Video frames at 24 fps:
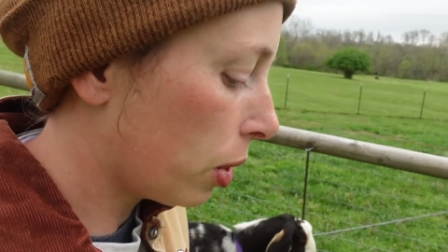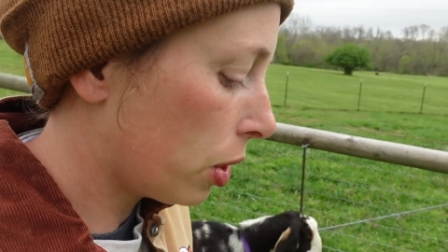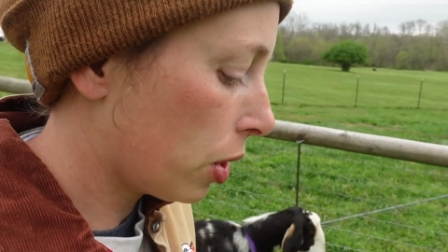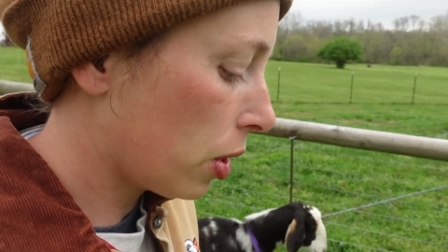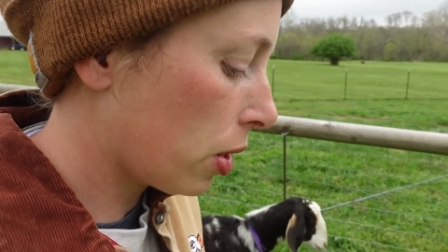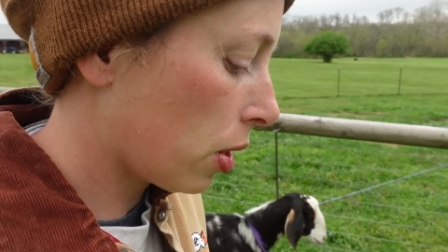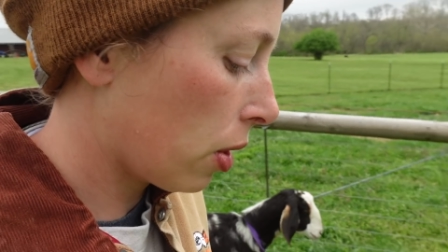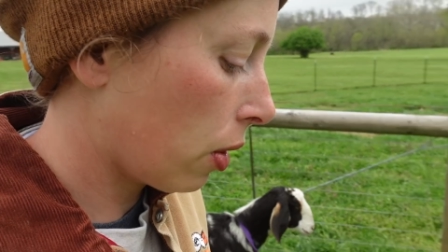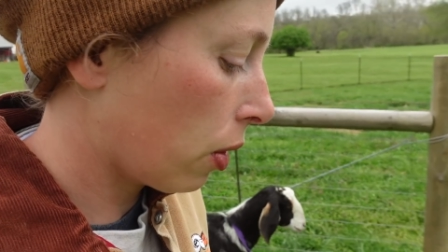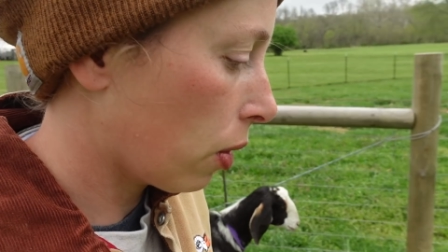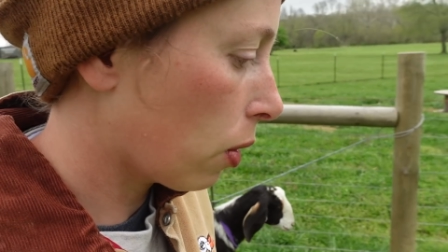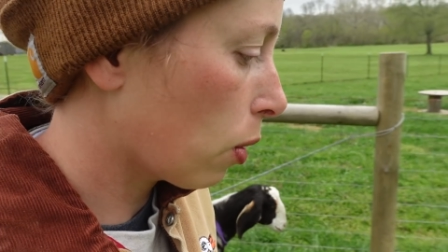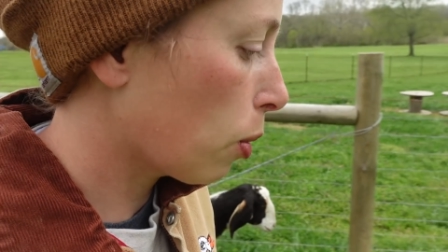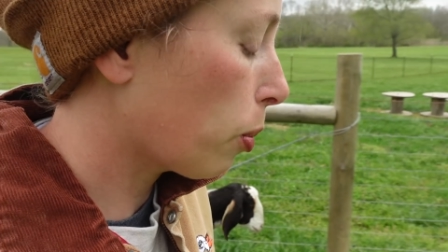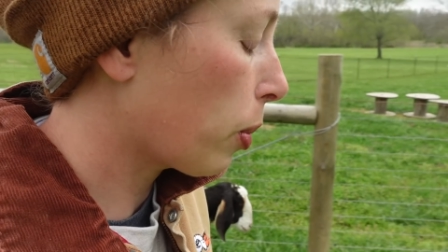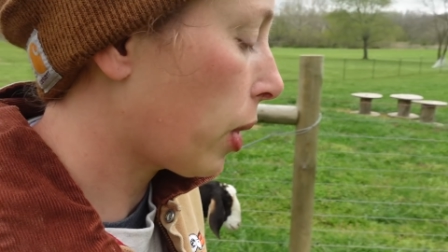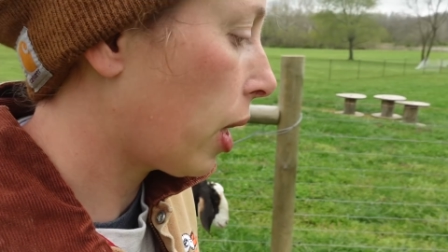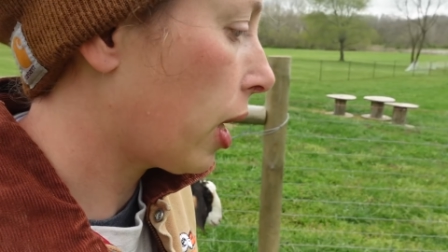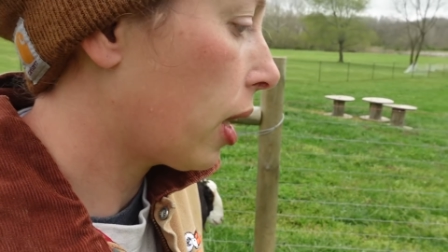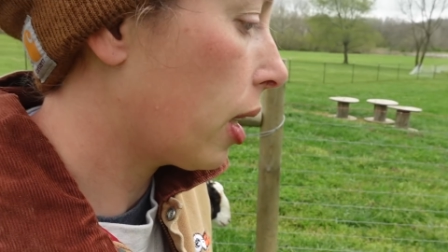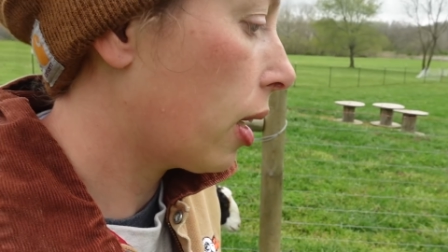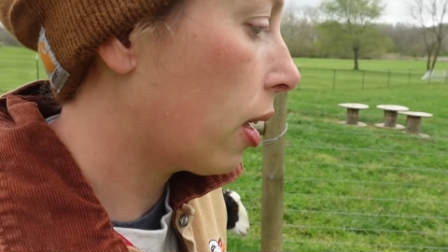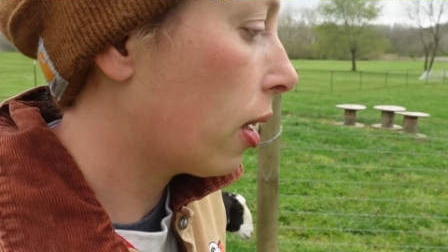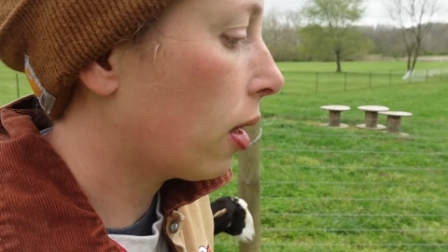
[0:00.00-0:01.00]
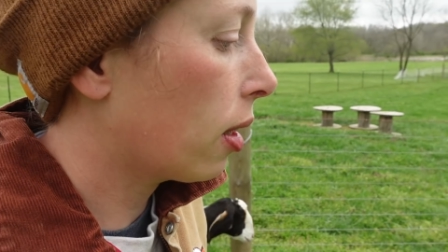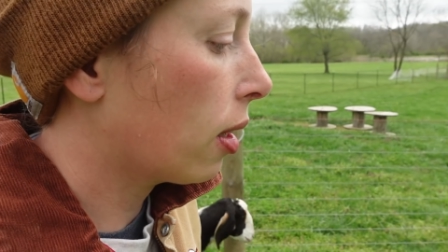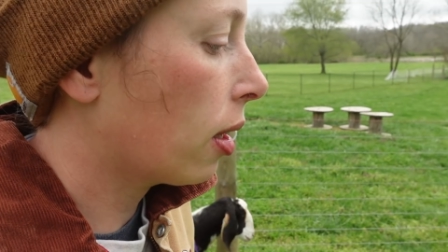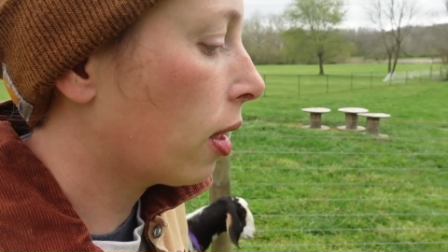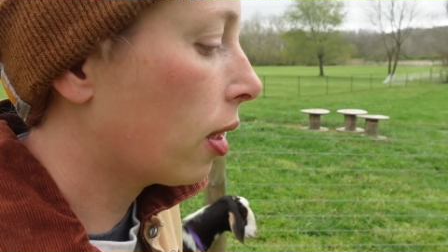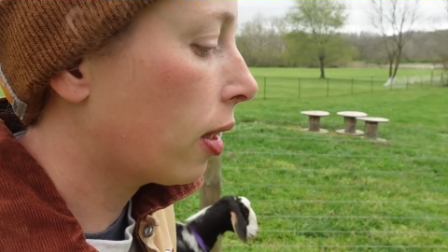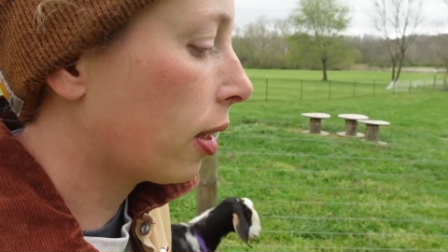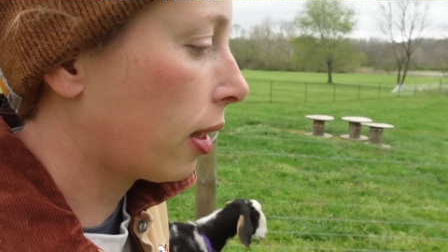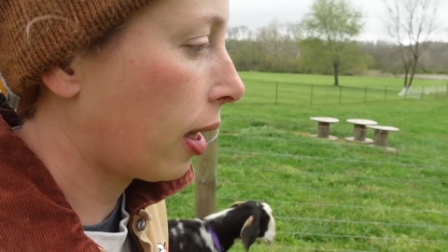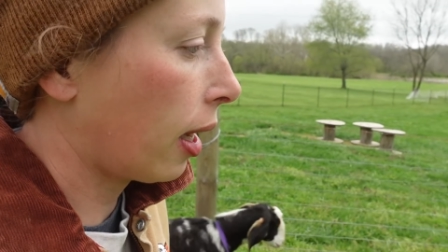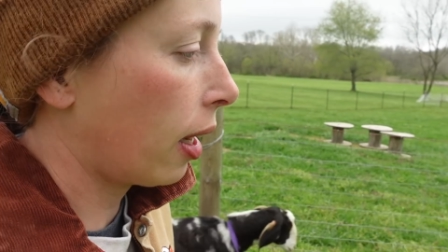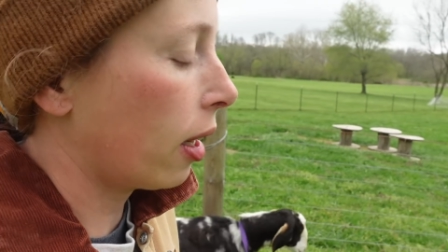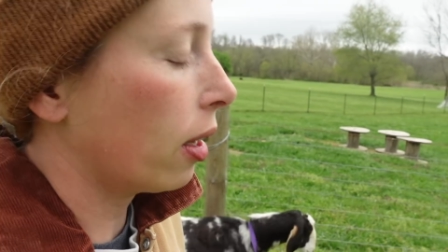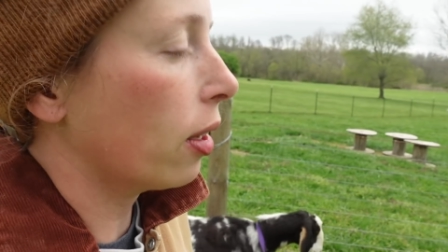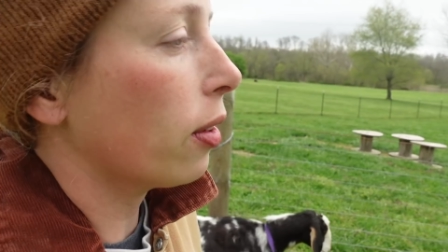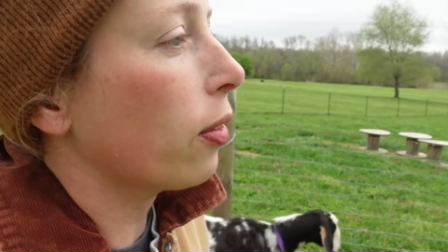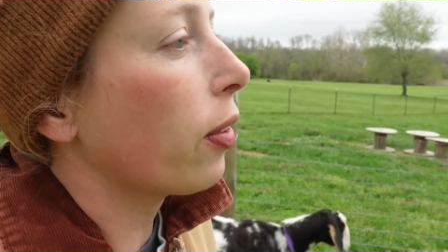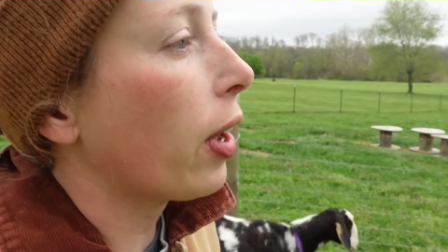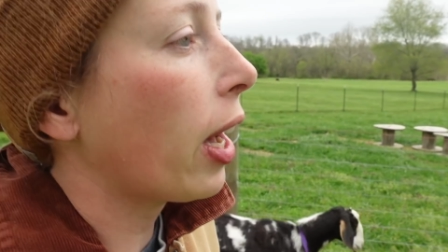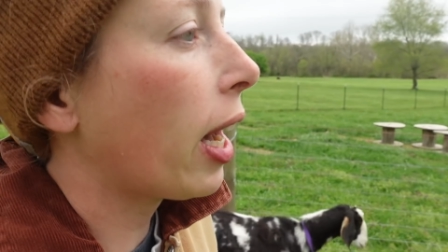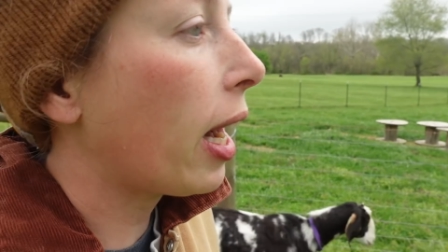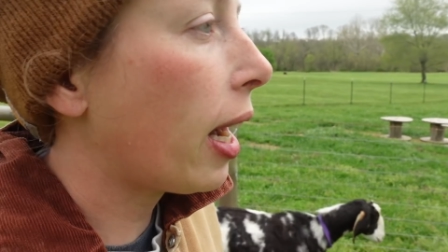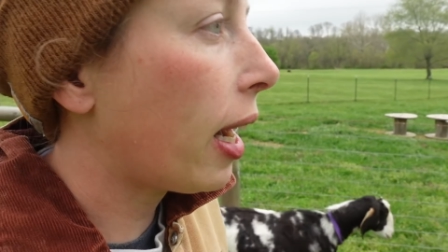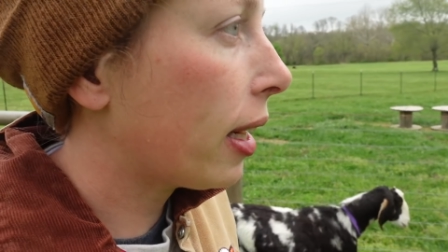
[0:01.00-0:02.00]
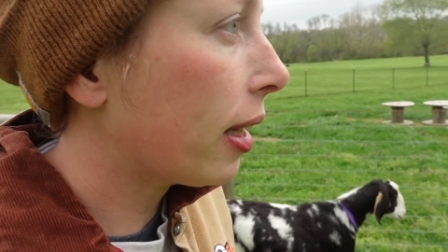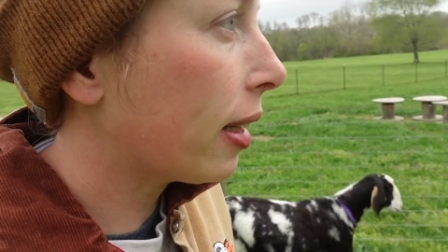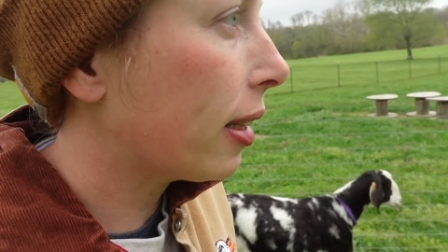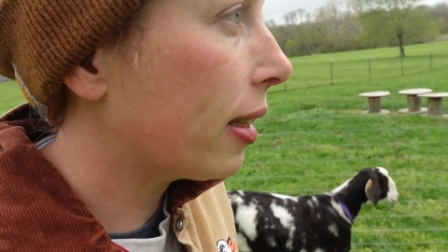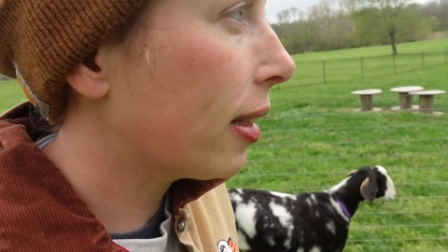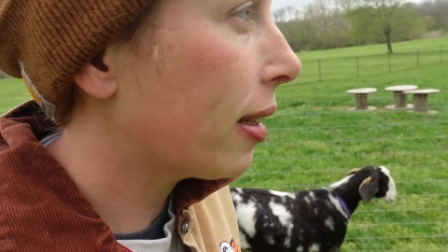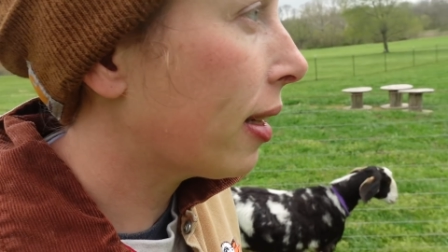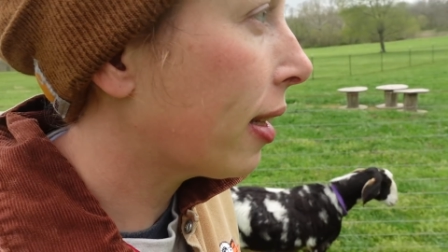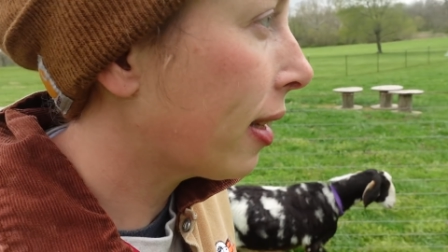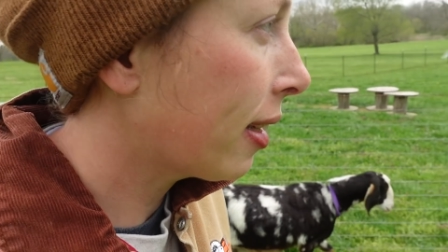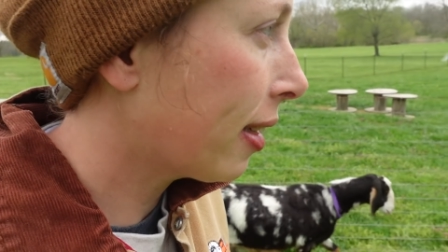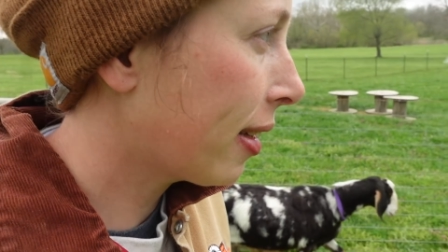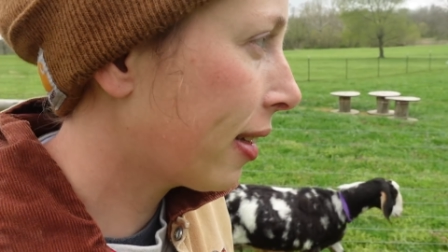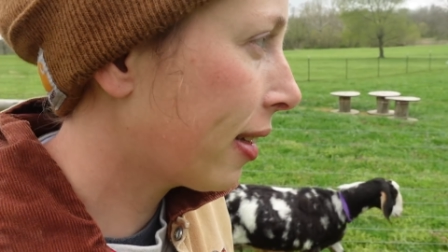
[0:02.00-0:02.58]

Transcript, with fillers: which is a little bit kind of added